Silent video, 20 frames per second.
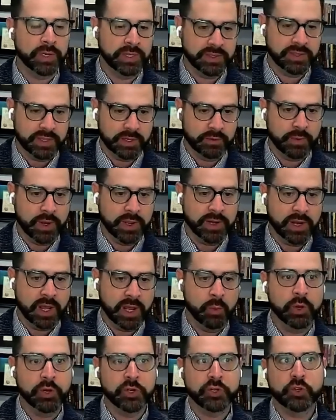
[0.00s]
all or
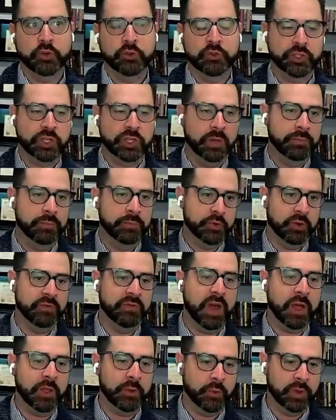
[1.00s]
anything, right? I want to show
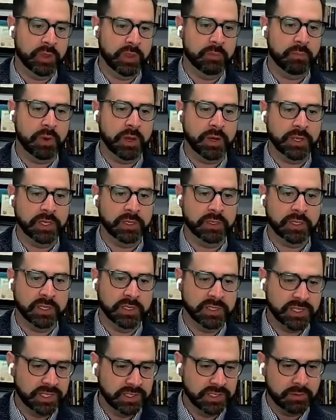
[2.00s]
some sort of value on the
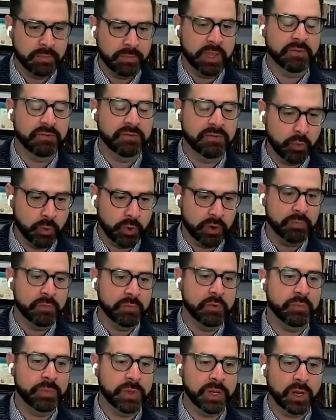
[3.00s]
money and continue to make
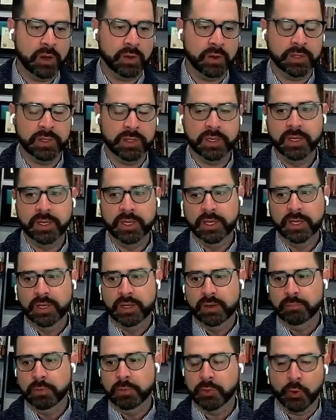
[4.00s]
forward movement on
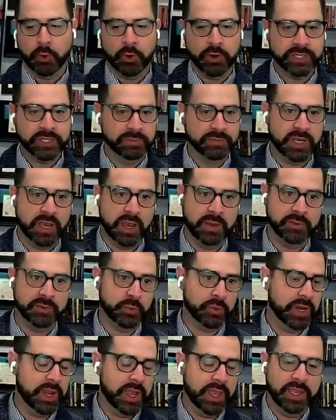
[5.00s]
it. But there are
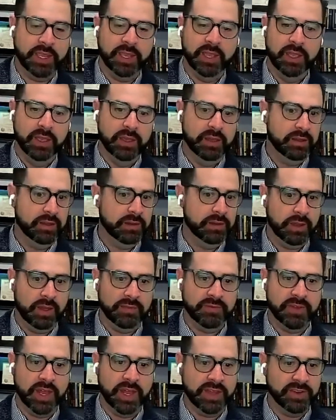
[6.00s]
some times where, hey,
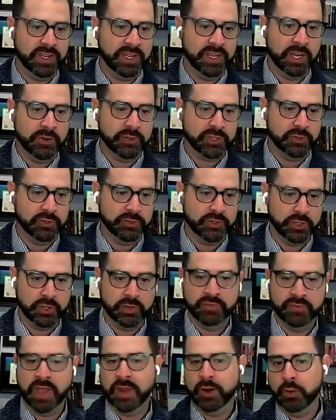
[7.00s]
I've got to have an
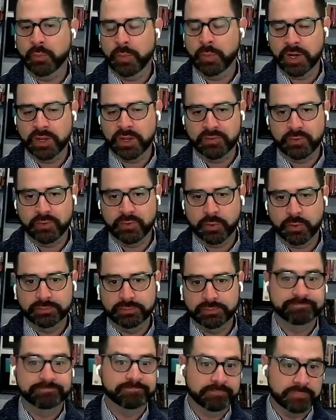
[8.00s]
EDR solution. You've got no
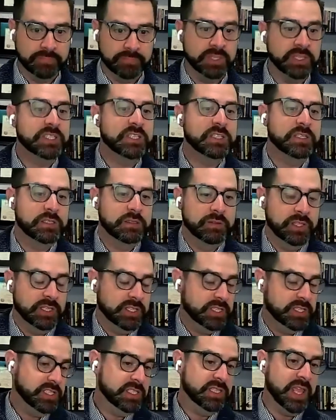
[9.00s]
money for it. This
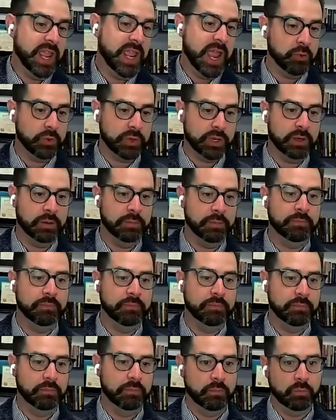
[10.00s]
is the
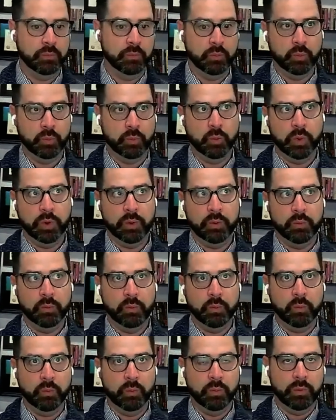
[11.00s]
outcome,
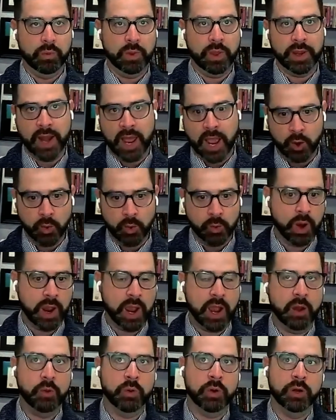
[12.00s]
and
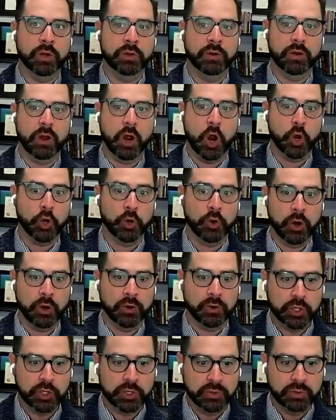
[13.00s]
how
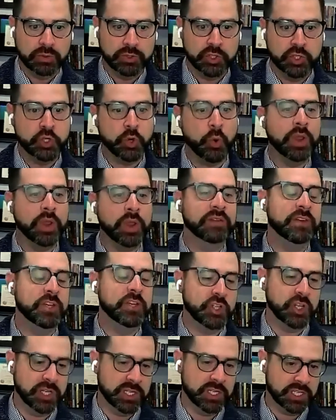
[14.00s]
our
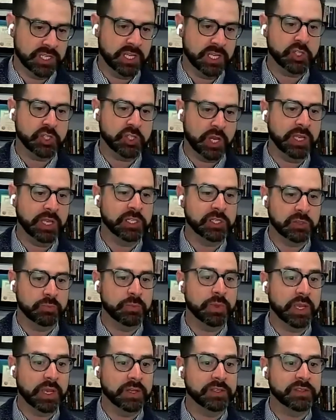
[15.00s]
joined vision is going to
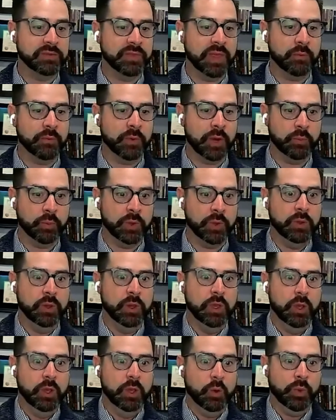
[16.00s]
change because of
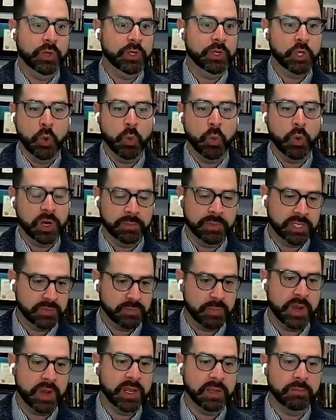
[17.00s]
that, right? We
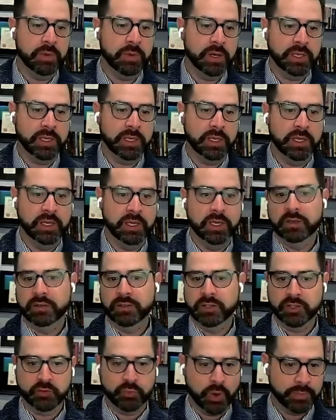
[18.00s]
don't want to be spending
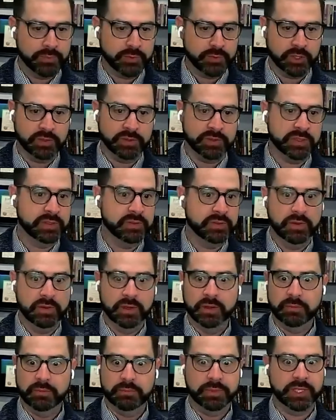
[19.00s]
money,
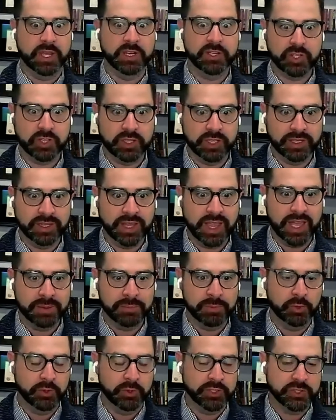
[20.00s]
disruptions,
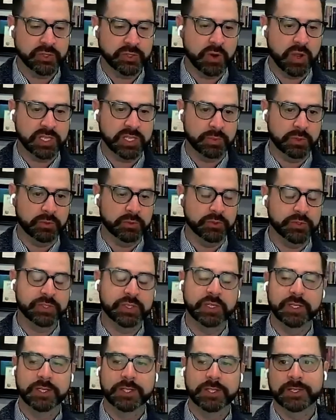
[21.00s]
potentially liabilities in our
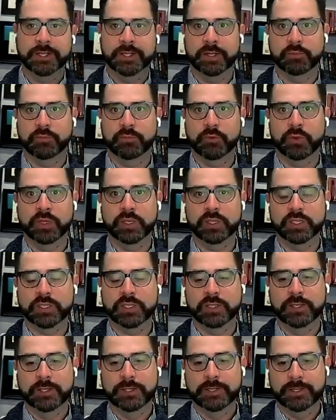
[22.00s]
hospitals
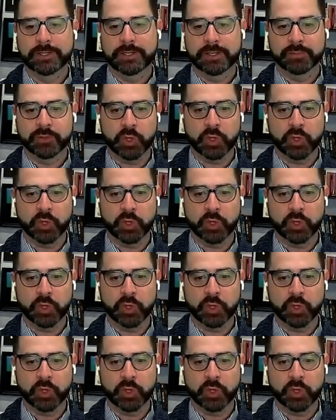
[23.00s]
for this.